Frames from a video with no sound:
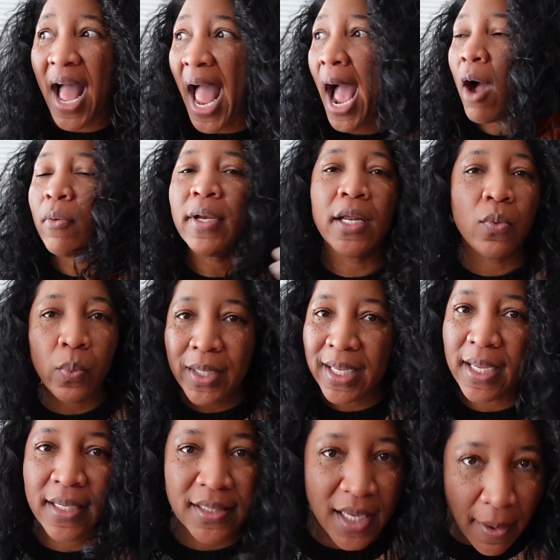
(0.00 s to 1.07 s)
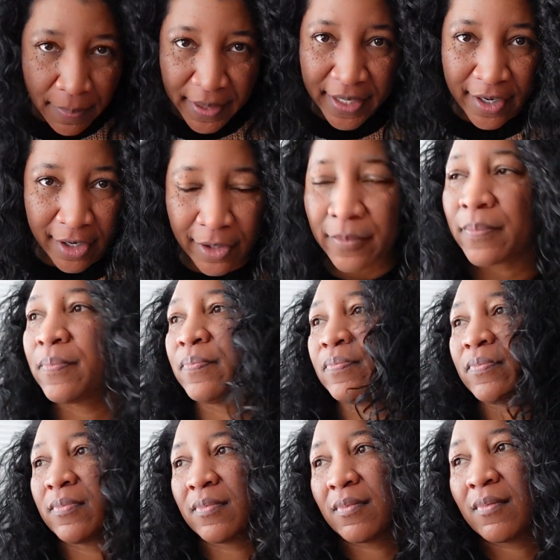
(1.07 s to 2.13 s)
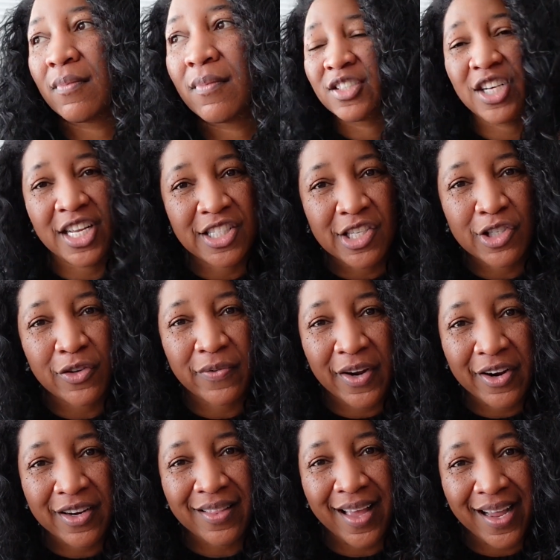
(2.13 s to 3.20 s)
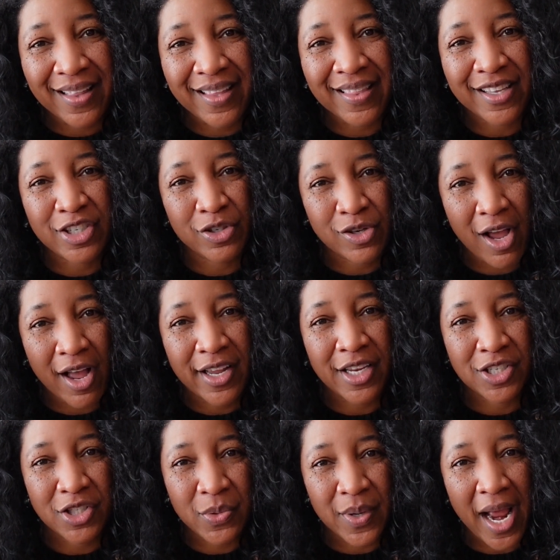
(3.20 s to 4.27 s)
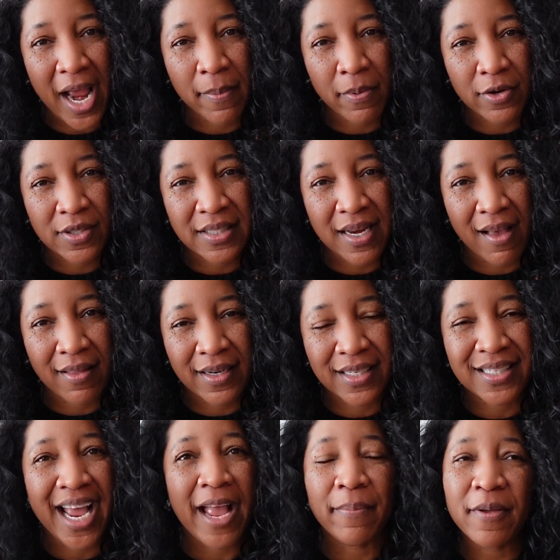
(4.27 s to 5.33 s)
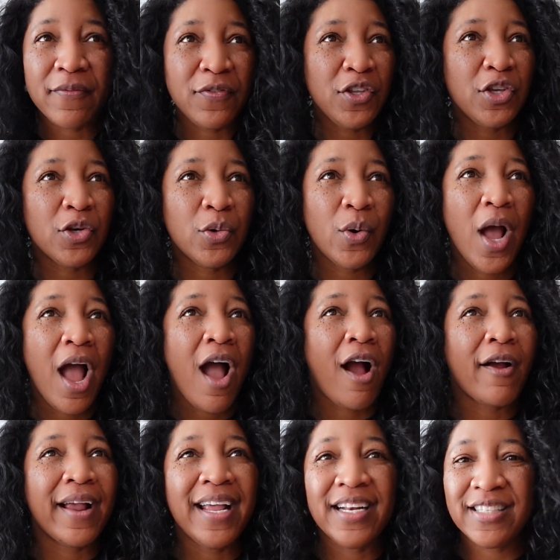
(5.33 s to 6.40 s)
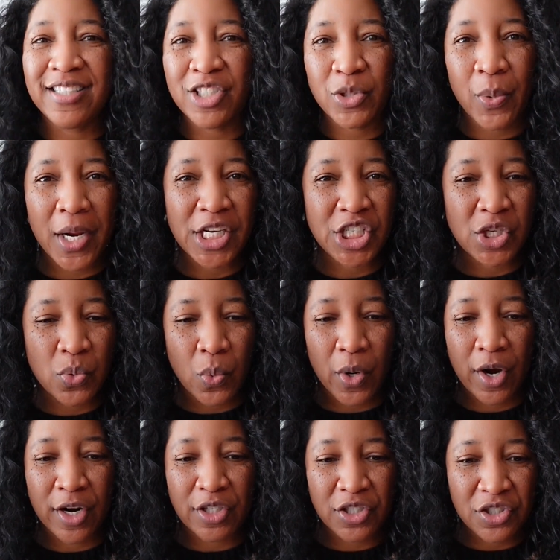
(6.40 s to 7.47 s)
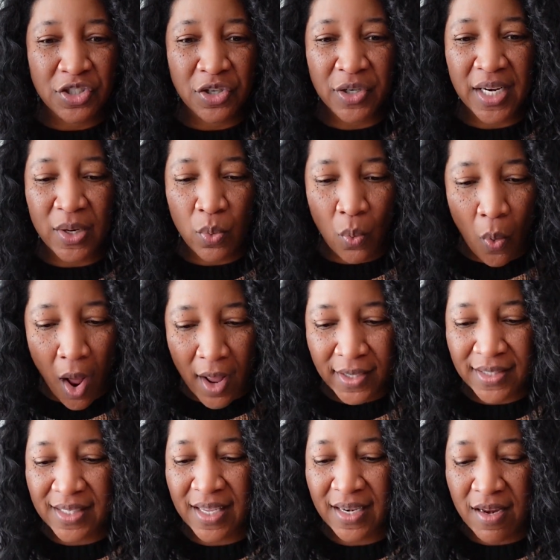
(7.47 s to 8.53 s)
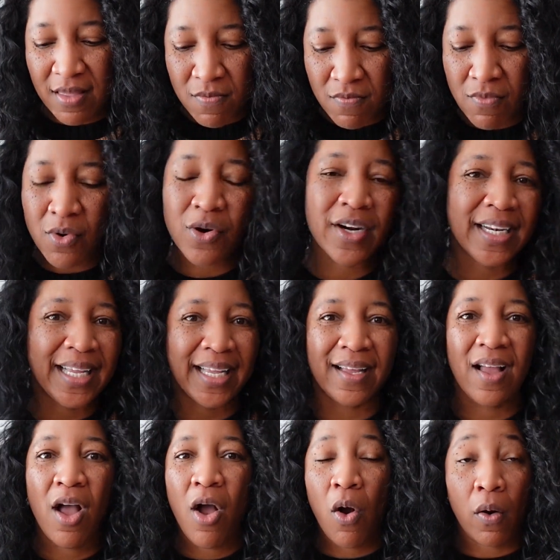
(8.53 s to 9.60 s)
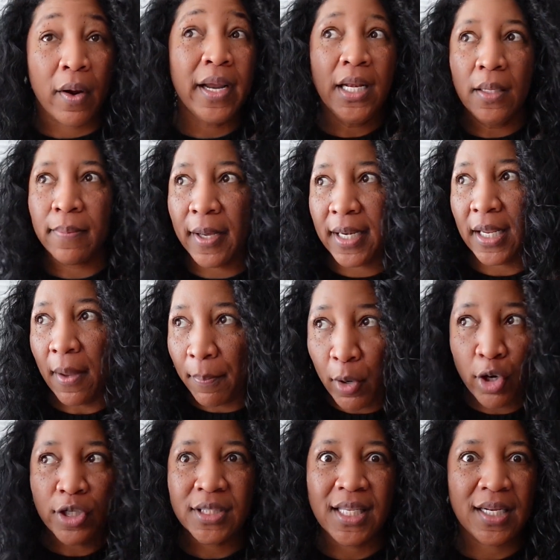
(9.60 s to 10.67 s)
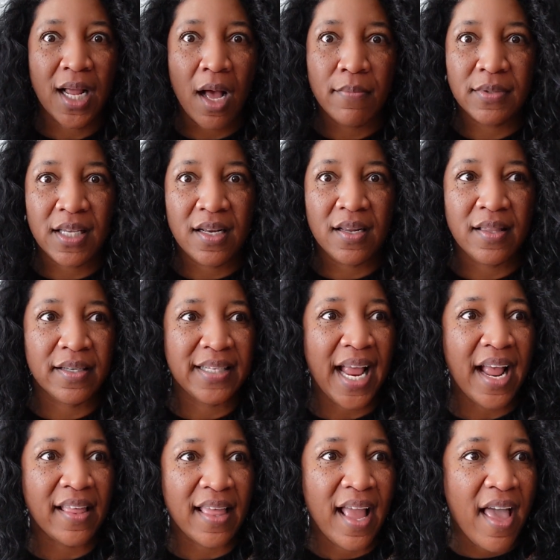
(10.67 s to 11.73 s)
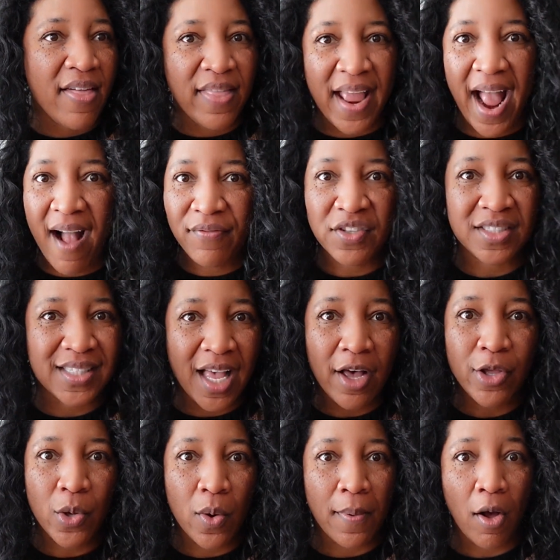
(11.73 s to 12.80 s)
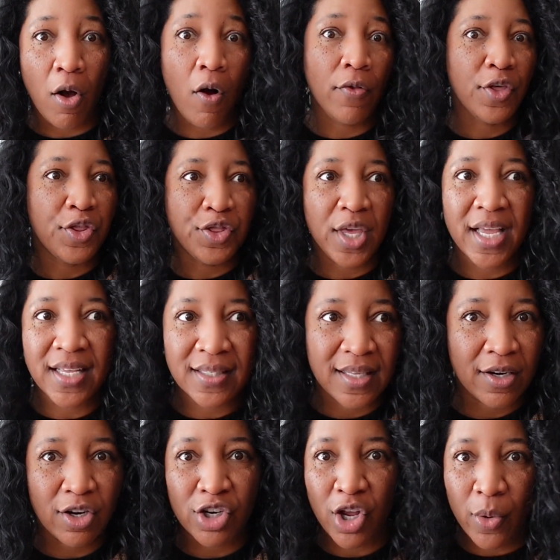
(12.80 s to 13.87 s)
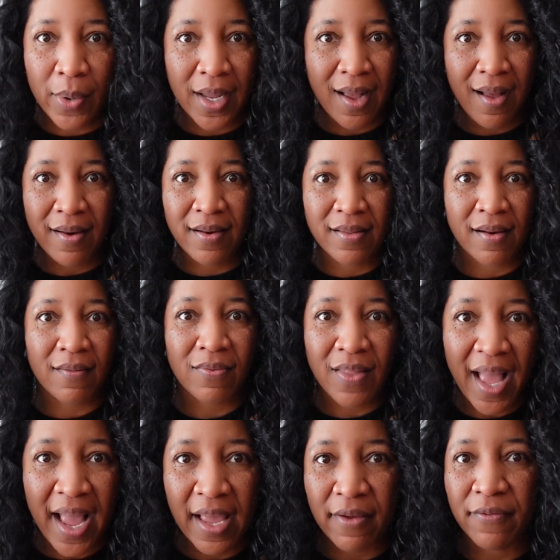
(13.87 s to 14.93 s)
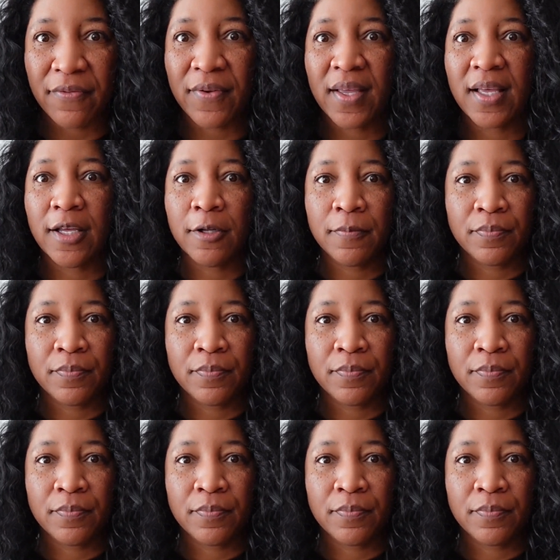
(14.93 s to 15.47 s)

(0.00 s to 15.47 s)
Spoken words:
how did we end up here, chances are very likely that you're talking to an I personality type. If you are in a situation where a student walks in the morning, or anybody, a person comes in the day and they have to tell you about all the things that are going on in their life,